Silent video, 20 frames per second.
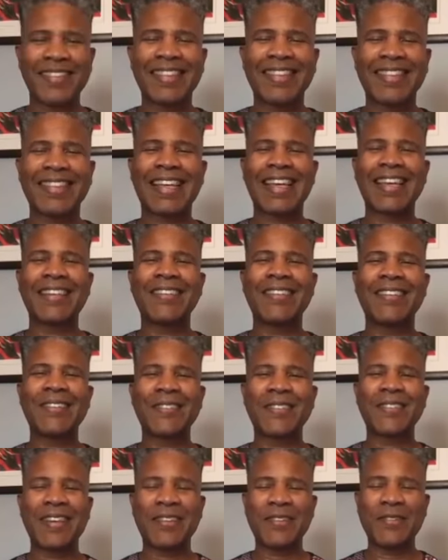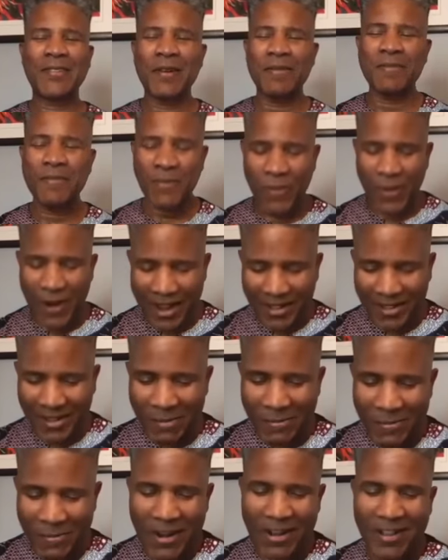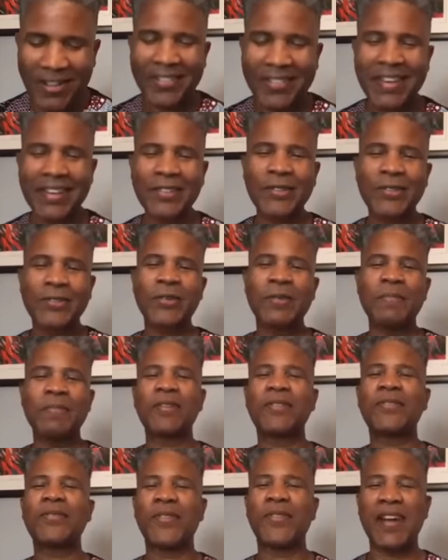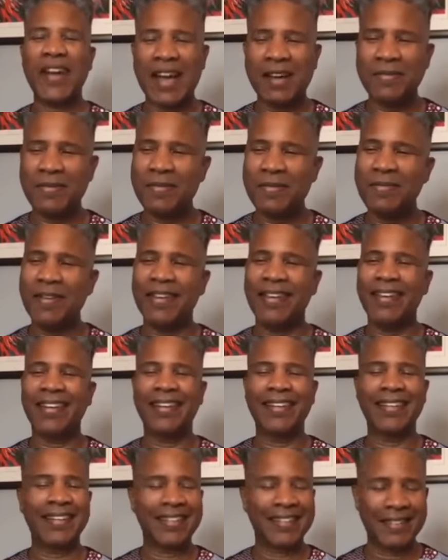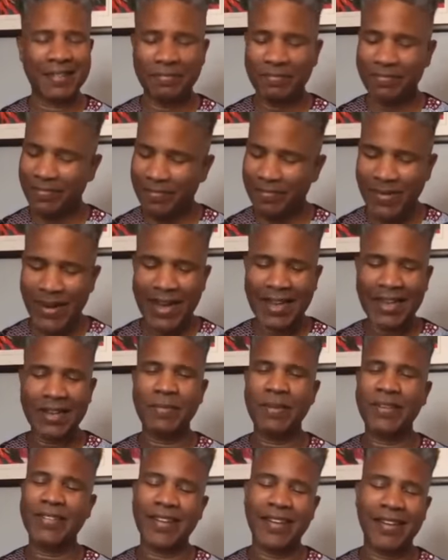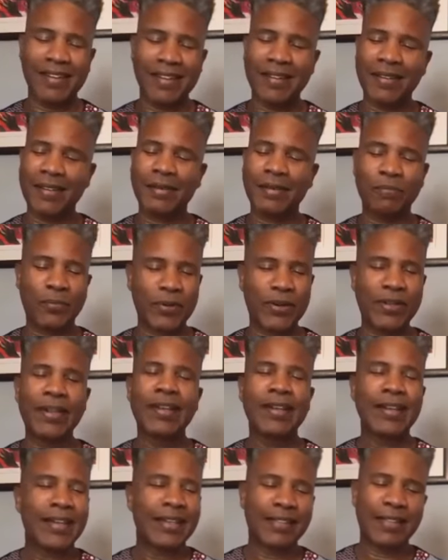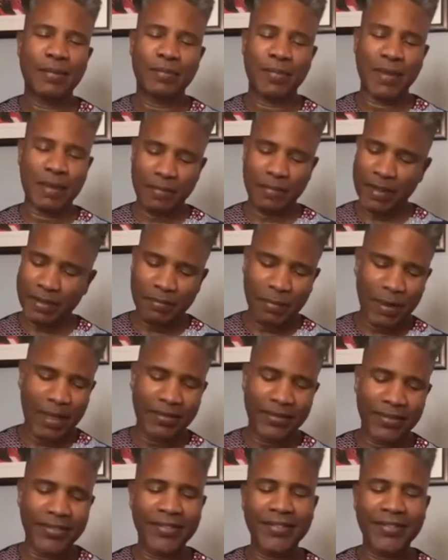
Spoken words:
Thank you, thank you. I'm well. Thank you so much for having me, inviting me, Sarah. It's a big pleasure.